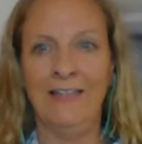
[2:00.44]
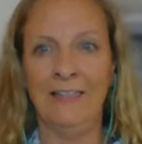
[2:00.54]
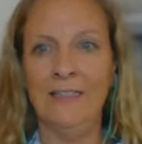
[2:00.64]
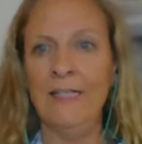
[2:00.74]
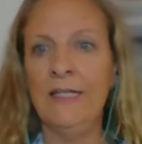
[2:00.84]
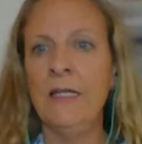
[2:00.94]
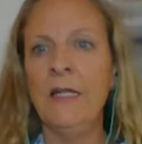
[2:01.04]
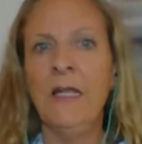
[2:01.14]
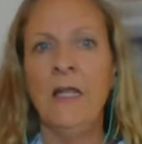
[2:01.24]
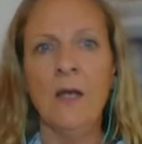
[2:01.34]
headline.
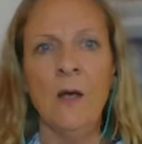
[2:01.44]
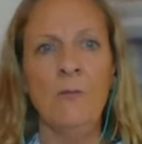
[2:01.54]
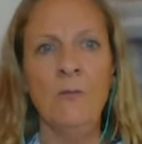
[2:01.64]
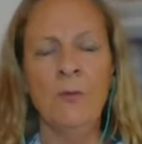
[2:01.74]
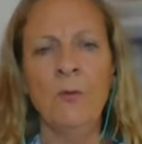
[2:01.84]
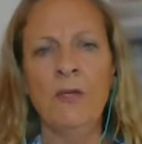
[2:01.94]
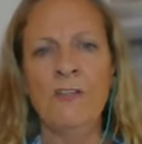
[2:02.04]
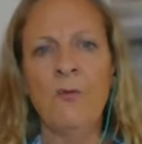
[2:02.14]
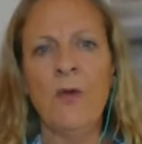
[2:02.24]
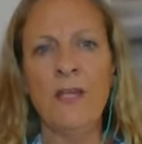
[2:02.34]
But what
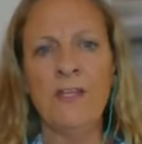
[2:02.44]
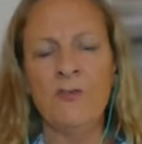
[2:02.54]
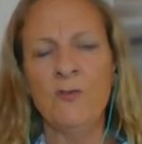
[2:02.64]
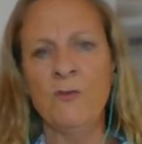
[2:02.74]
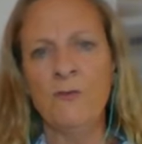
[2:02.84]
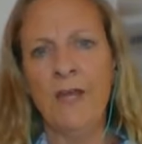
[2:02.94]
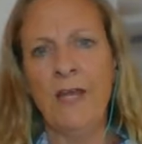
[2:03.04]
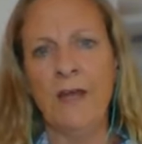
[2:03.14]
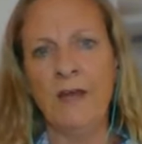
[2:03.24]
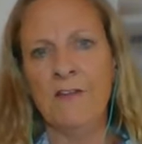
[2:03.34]
is quite
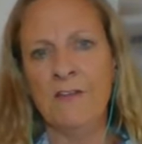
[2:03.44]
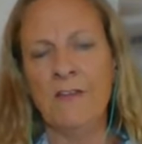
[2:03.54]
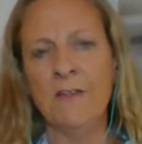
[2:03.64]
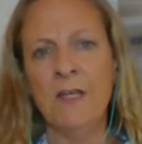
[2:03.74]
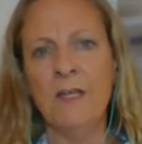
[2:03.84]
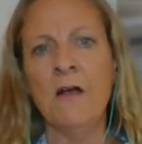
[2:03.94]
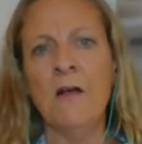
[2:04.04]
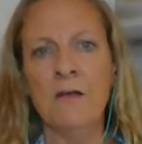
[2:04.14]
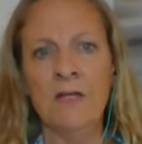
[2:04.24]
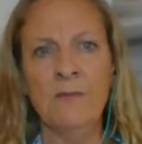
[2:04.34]
extraordinary here is that the
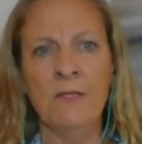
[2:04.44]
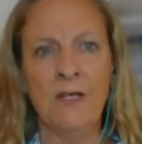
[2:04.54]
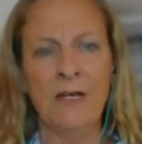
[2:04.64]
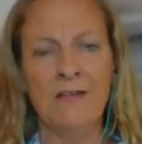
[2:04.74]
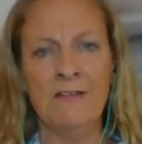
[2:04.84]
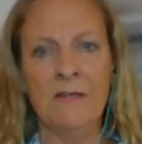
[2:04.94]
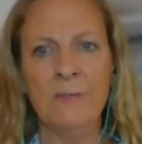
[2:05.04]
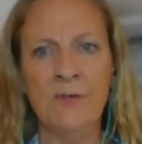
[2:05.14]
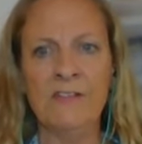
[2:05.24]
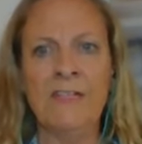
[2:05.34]
argument is
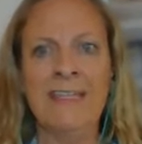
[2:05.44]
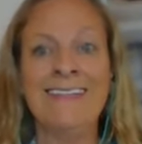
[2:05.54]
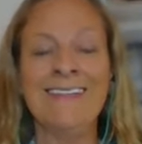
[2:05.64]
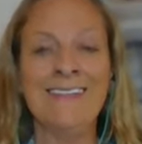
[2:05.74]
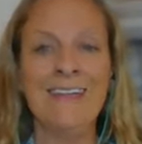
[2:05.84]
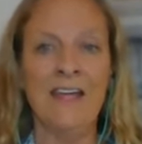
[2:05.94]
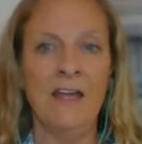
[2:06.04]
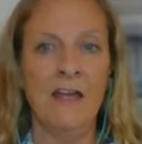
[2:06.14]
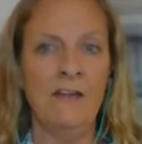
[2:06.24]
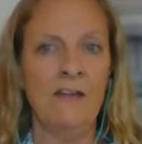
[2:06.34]
that President
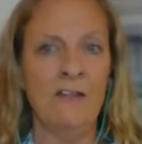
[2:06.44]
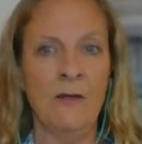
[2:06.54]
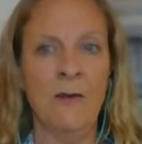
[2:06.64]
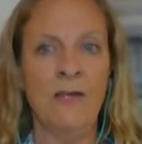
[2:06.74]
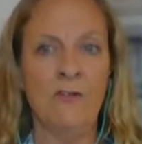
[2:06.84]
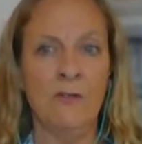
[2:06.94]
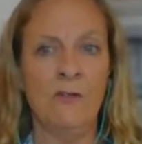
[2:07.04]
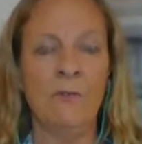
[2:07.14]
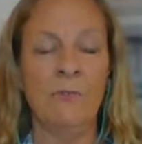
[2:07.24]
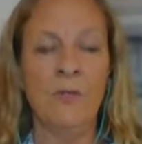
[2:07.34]
Assad is going
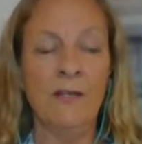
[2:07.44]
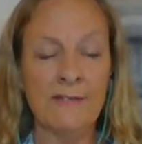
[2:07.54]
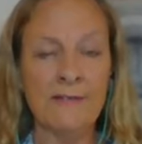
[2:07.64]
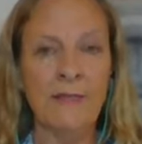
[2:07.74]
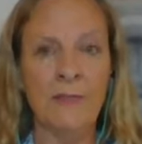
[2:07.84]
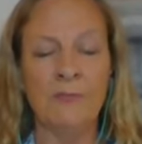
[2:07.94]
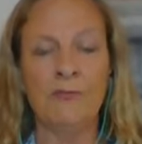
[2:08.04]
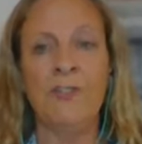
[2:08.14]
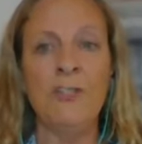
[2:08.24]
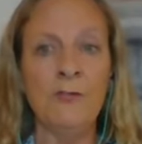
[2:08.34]
to personally
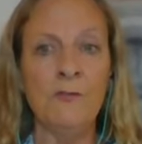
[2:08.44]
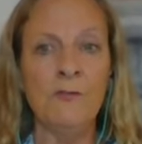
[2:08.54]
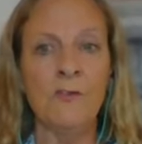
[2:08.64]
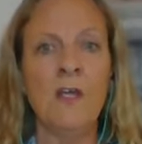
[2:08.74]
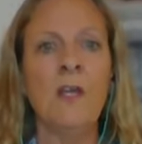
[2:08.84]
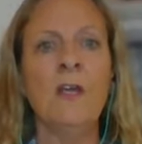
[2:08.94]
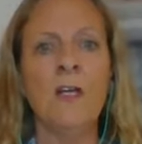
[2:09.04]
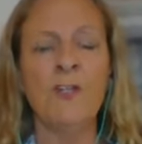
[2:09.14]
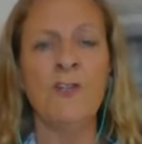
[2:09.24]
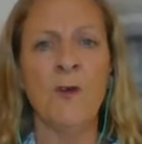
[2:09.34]
produce
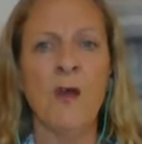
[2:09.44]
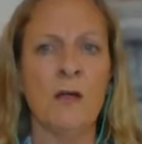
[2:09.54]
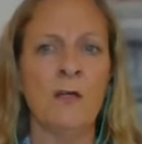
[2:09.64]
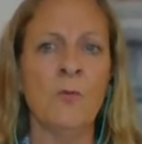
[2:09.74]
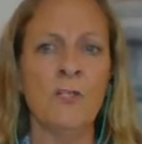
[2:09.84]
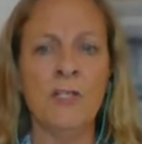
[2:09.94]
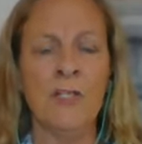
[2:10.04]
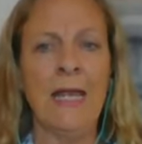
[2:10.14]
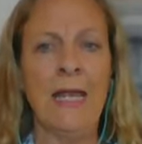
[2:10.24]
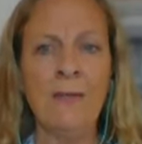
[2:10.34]
a drug which
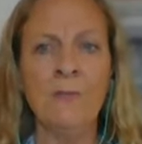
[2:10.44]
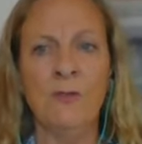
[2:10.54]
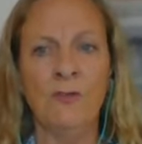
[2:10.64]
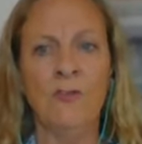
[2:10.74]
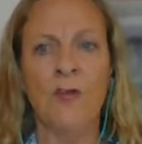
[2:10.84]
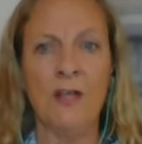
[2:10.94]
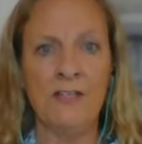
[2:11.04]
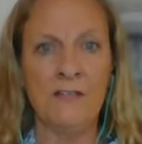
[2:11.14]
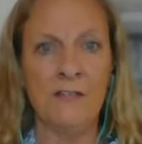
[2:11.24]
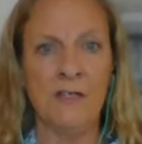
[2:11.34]
enables
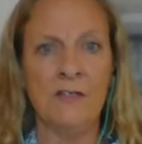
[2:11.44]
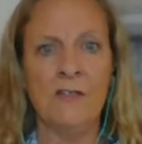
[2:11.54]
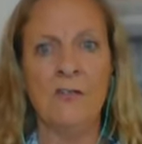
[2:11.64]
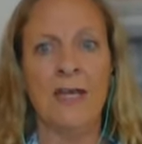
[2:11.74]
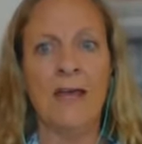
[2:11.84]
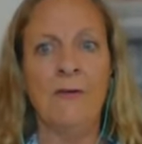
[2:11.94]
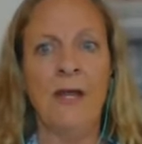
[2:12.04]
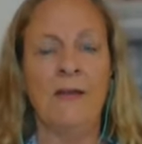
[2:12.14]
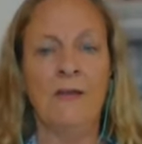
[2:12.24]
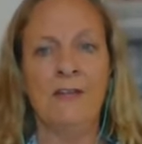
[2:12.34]
ISIS to
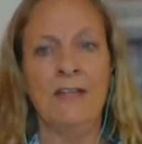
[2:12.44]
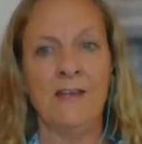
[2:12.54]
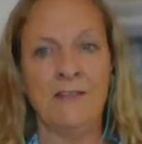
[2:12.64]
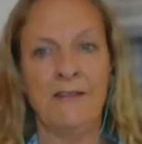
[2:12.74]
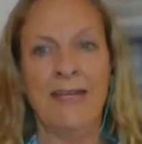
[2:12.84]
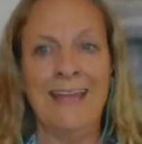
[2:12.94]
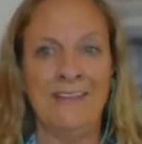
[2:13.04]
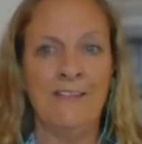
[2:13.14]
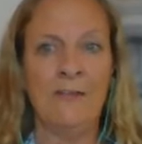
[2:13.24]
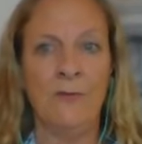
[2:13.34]
carry out attacks
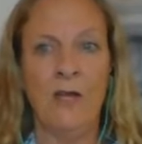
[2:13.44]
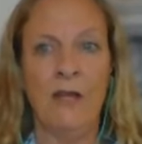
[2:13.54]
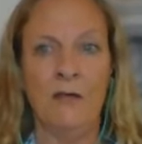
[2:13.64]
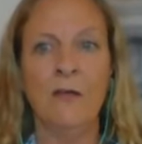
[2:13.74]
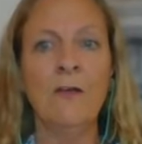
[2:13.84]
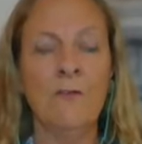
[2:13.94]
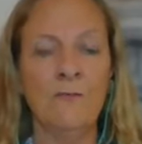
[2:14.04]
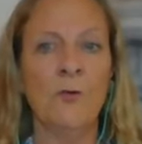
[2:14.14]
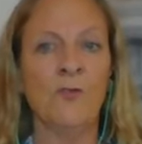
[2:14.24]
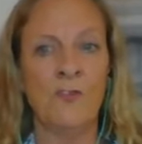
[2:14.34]
against Syrian
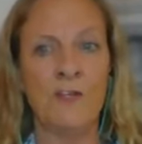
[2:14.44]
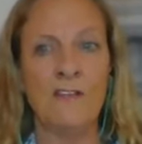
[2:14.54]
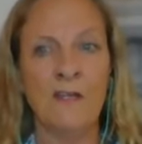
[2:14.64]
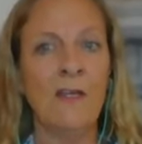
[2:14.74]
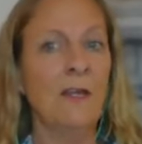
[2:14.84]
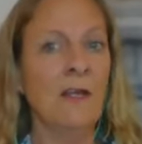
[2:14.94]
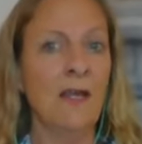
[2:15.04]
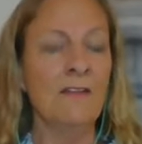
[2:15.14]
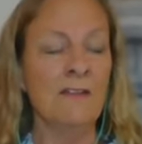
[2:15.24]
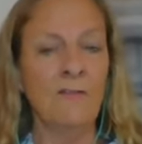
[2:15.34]
forces
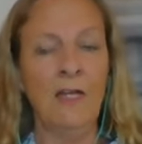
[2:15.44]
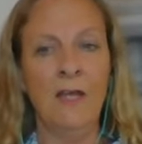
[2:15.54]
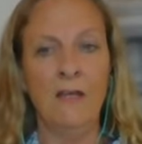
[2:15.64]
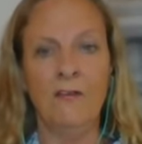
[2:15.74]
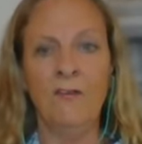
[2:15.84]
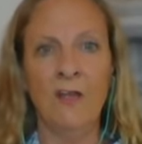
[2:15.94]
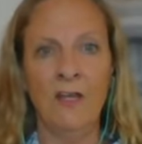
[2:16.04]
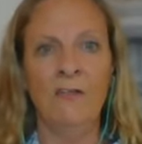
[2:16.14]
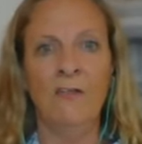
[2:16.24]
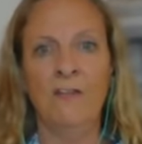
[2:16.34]
and civilians
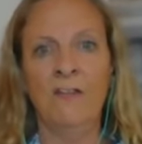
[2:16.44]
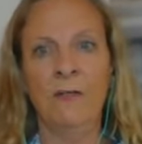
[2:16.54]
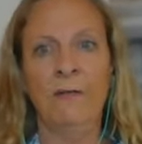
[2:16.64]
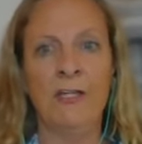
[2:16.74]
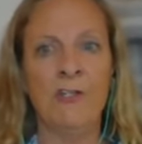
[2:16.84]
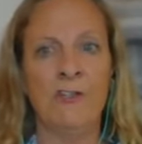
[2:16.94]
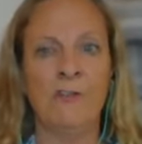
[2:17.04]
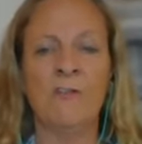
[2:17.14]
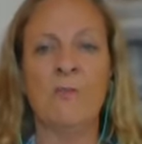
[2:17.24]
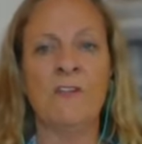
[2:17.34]
inside Syria,
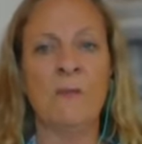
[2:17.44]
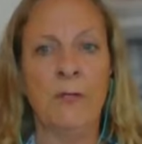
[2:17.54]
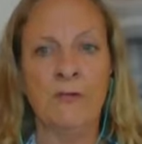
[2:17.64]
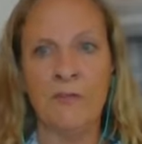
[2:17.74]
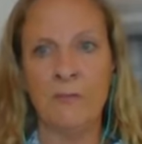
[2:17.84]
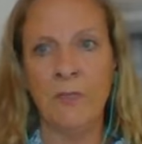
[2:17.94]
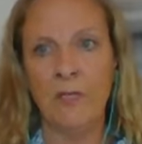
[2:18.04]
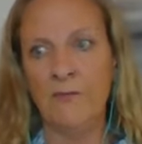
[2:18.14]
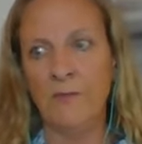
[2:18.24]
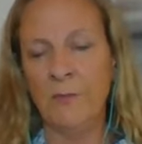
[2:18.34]
just as we're supposed to
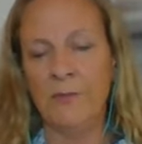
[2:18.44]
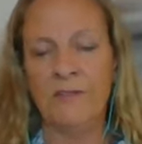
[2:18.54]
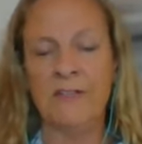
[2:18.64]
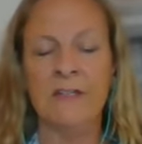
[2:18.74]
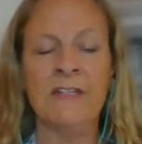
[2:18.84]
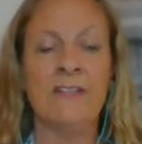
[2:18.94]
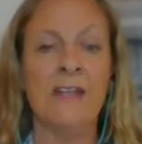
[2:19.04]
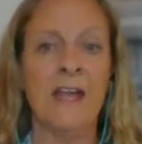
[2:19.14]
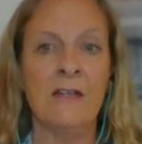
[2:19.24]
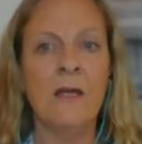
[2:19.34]
believe that President
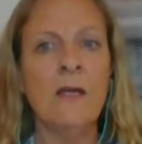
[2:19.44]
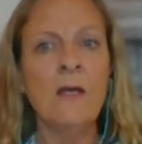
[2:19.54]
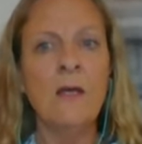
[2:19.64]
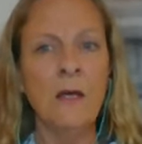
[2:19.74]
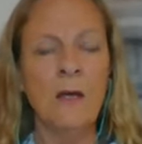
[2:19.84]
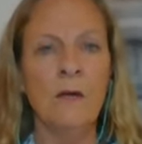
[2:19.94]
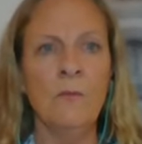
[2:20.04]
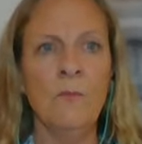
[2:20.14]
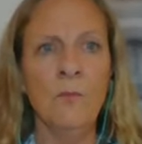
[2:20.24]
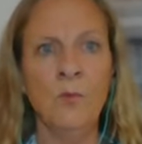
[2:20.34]
Assad
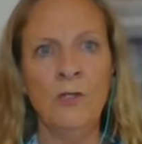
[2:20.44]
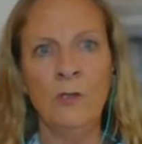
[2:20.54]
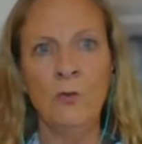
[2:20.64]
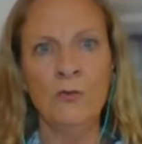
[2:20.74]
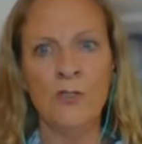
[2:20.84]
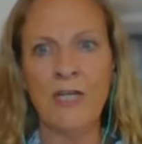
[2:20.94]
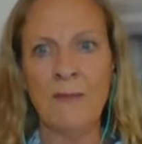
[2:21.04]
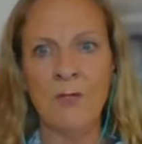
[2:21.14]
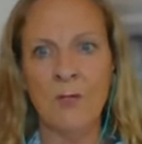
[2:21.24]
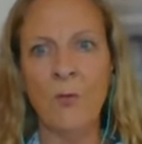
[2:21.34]
would launch
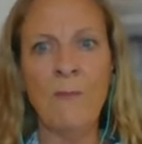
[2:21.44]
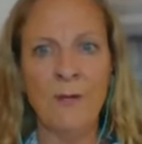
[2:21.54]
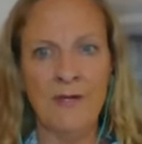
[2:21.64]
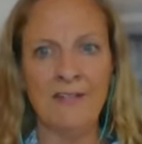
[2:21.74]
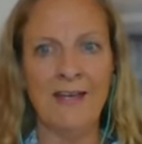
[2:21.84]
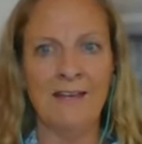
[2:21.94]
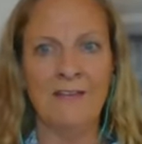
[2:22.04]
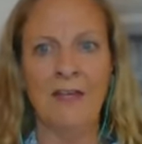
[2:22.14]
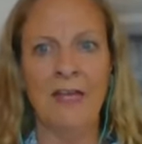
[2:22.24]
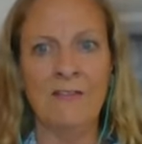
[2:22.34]
chemical weapon
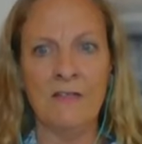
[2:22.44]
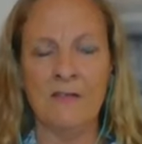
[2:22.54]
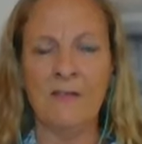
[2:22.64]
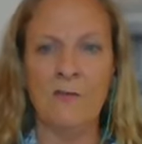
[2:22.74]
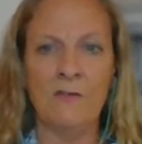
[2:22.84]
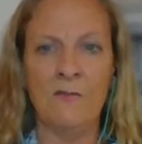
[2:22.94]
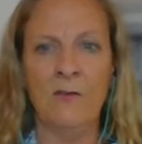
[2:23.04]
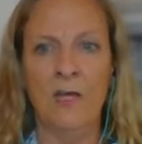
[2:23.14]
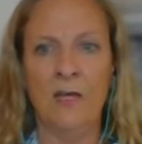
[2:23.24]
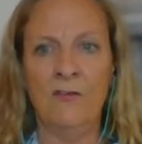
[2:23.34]
attacks against his own
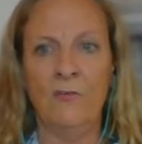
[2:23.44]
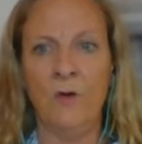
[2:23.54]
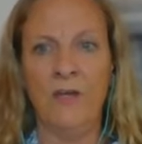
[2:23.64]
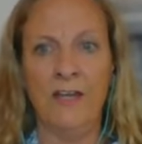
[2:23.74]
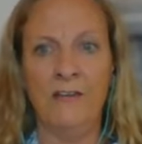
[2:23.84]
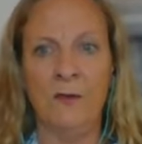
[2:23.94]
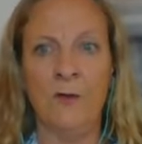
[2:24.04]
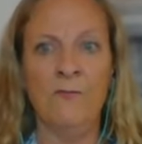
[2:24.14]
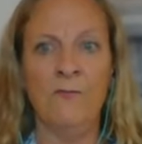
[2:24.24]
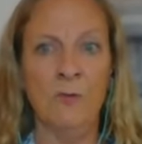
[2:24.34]
civilians when his
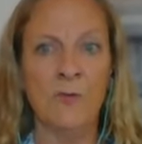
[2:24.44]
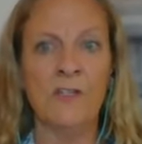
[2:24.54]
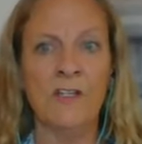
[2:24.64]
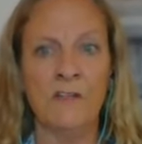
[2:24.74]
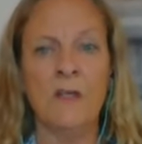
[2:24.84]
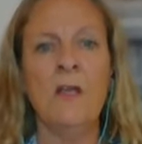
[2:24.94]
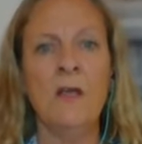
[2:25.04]
own forces